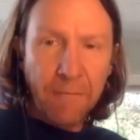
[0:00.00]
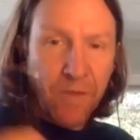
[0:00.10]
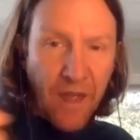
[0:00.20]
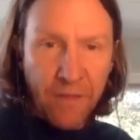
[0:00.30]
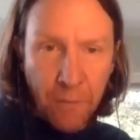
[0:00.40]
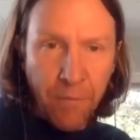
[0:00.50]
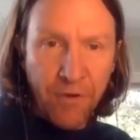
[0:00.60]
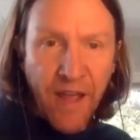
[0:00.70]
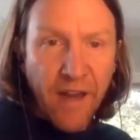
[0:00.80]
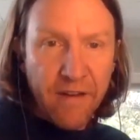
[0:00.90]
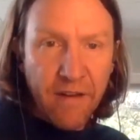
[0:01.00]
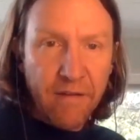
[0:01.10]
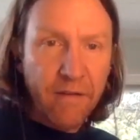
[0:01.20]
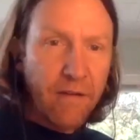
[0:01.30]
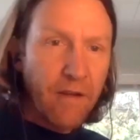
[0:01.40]
get them protected.
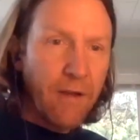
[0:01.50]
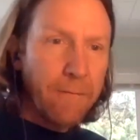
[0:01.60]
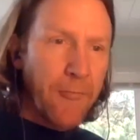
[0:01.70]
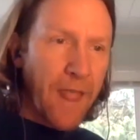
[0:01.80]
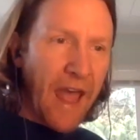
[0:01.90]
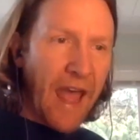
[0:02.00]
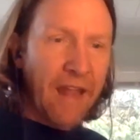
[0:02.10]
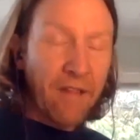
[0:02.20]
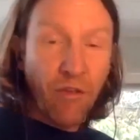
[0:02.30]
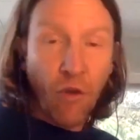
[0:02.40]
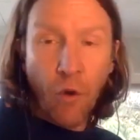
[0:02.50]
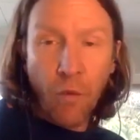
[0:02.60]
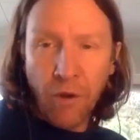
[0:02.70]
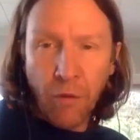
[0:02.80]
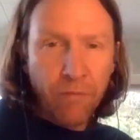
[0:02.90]
And so,
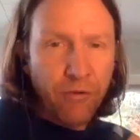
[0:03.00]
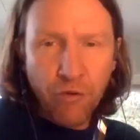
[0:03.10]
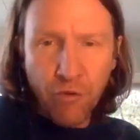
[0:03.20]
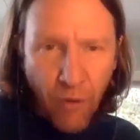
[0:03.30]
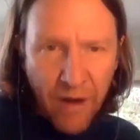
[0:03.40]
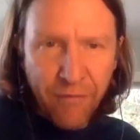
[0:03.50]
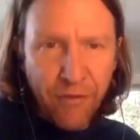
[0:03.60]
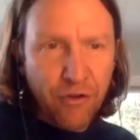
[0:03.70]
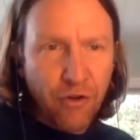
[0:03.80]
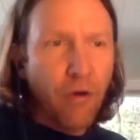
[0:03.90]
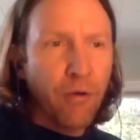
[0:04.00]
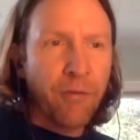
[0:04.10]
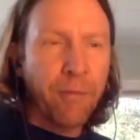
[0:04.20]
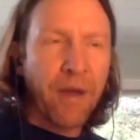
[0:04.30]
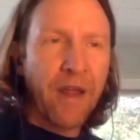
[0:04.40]
great for the
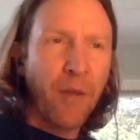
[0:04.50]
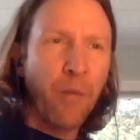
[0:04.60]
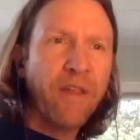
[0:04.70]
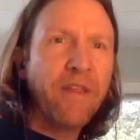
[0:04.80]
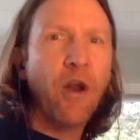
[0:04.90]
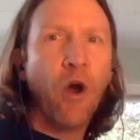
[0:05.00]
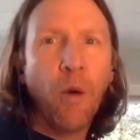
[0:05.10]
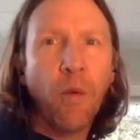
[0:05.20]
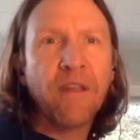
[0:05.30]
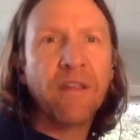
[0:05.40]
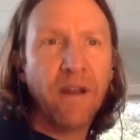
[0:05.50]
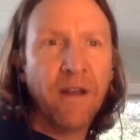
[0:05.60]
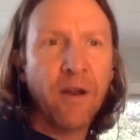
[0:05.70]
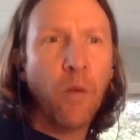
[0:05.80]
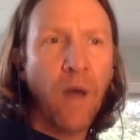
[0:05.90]
turtles, but it wasn't always done
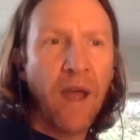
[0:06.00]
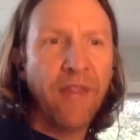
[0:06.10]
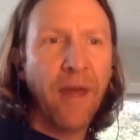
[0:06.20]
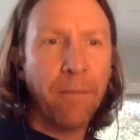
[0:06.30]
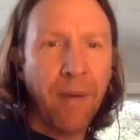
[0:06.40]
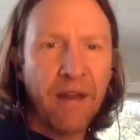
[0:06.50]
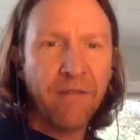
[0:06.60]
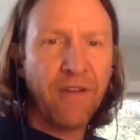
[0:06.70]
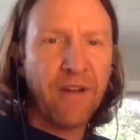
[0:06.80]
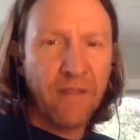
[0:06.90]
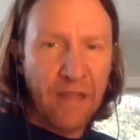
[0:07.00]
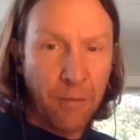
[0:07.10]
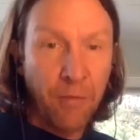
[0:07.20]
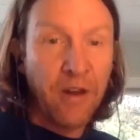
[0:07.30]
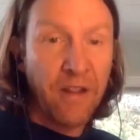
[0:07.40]
in a way that benefited the
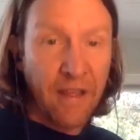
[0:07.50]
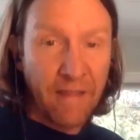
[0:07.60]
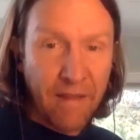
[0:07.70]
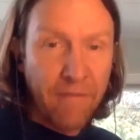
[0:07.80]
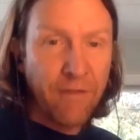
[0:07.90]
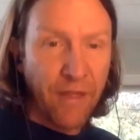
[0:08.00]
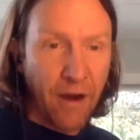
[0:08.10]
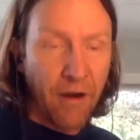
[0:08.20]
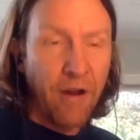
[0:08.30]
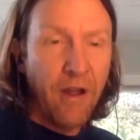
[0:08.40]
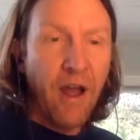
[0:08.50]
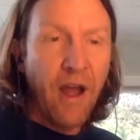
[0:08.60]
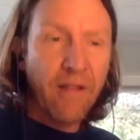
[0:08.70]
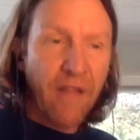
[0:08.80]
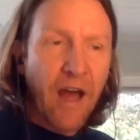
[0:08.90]
communities that lived there,
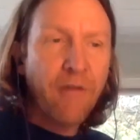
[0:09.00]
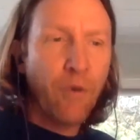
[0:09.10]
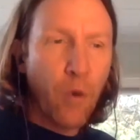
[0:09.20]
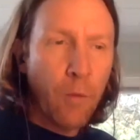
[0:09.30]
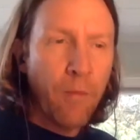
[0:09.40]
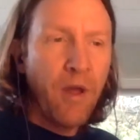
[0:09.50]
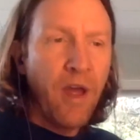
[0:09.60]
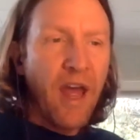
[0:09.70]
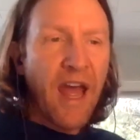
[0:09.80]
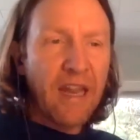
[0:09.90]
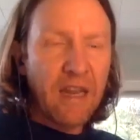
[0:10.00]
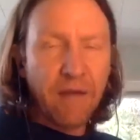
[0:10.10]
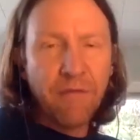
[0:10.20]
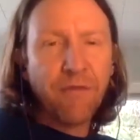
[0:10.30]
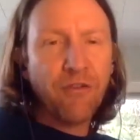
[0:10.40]
a lot of whom had
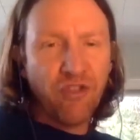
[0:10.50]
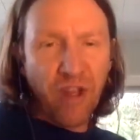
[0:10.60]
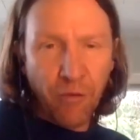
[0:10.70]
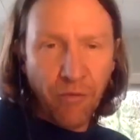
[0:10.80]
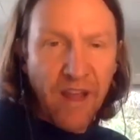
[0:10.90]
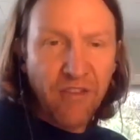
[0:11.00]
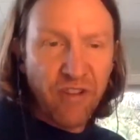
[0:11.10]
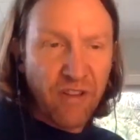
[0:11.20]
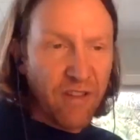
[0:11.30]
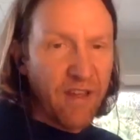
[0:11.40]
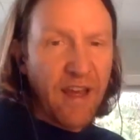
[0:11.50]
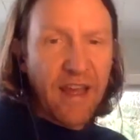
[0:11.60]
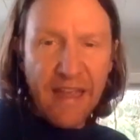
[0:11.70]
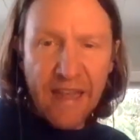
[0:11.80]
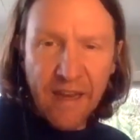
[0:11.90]
lived for generations
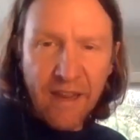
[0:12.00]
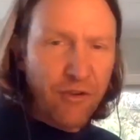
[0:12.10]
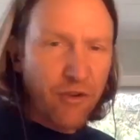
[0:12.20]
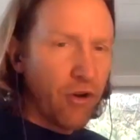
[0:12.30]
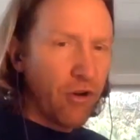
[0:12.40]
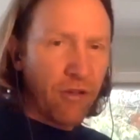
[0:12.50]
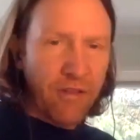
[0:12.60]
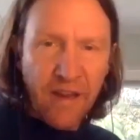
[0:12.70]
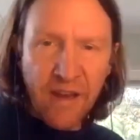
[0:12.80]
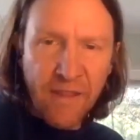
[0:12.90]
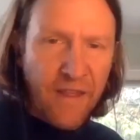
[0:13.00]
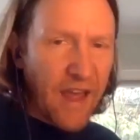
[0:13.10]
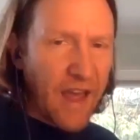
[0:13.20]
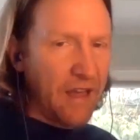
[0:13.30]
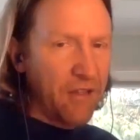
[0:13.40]
eating the turtles, eating
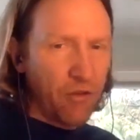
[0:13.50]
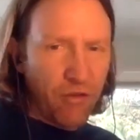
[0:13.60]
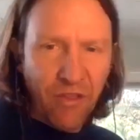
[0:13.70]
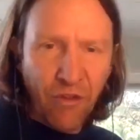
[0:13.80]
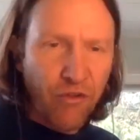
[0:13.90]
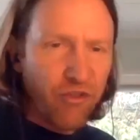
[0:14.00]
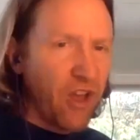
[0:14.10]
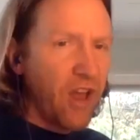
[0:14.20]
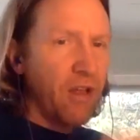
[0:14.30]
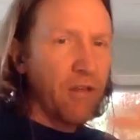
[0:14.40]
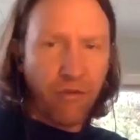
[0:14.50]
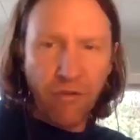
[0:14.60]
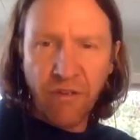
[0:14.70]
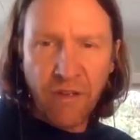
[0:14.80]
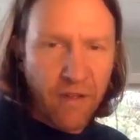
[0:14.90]
the eggs, using their shells,
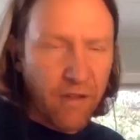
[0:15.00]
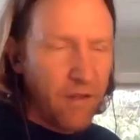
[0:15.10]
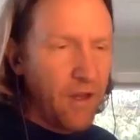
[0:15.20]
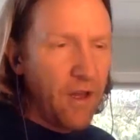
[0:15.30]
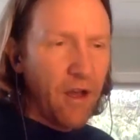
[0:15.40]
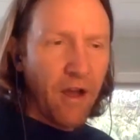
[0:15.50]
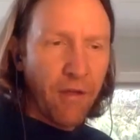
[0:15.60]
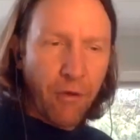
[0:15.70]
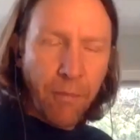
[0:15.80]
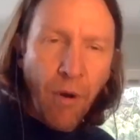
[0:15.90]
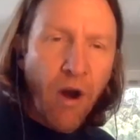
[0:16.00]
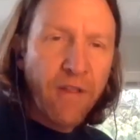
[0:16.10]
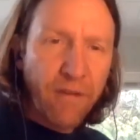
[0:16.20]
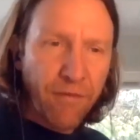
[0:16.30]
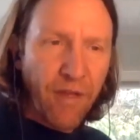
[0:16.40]
using other
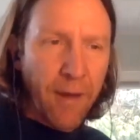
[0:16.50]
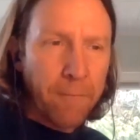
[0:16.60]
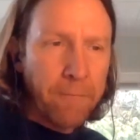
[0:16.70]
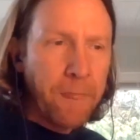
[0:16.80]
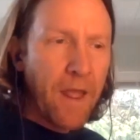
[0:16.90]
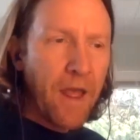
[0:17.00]
parts of them.